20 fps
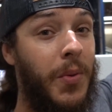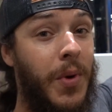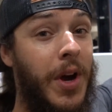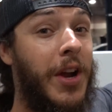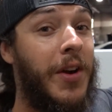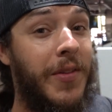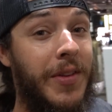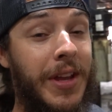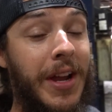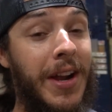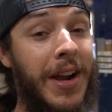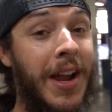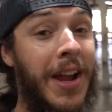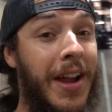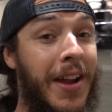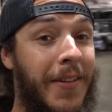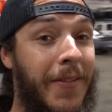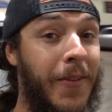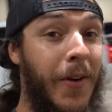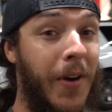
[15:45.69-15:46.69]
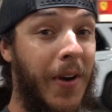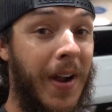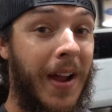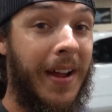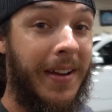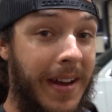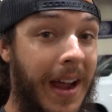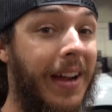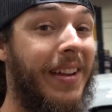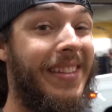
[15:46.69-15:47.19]
way over there for
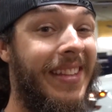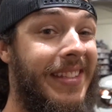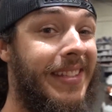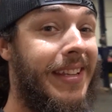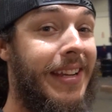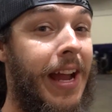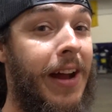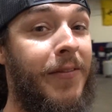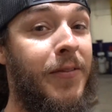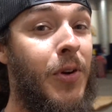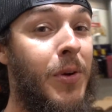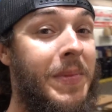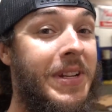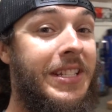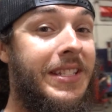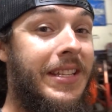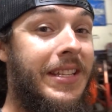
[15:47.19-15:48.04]
uh, knocking this thing out for me